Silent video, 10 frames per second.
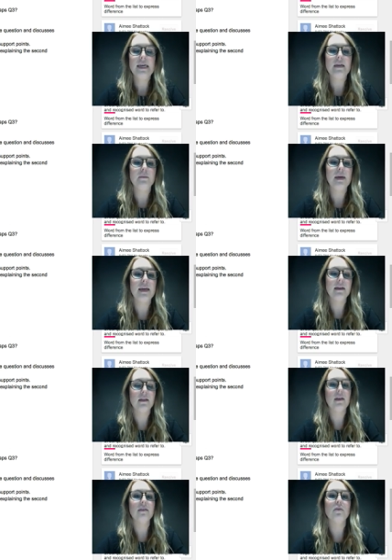in
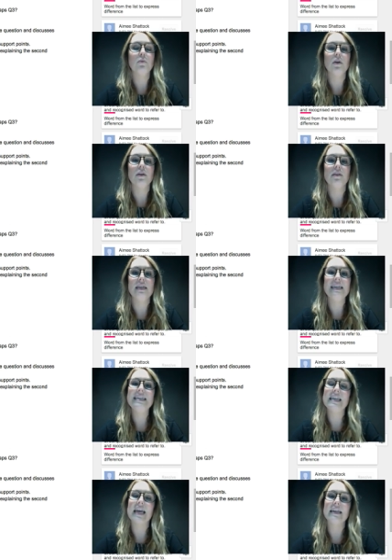pink, these are the words that
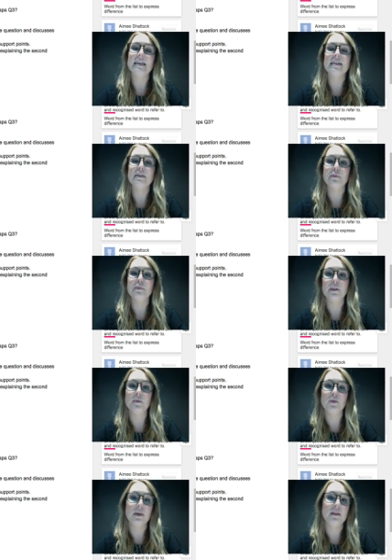indicate a difference
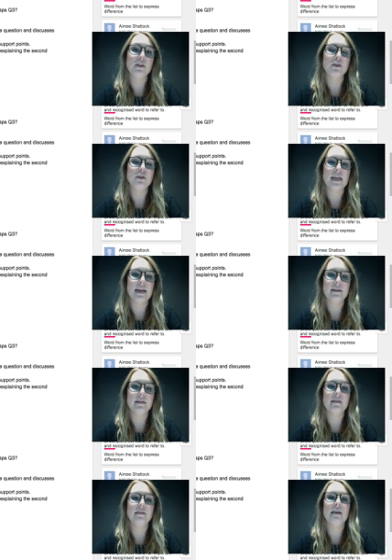between the two
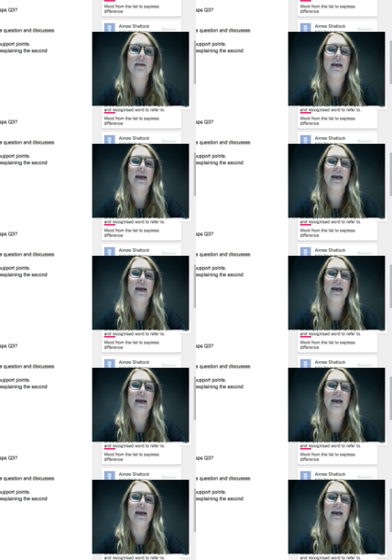texts.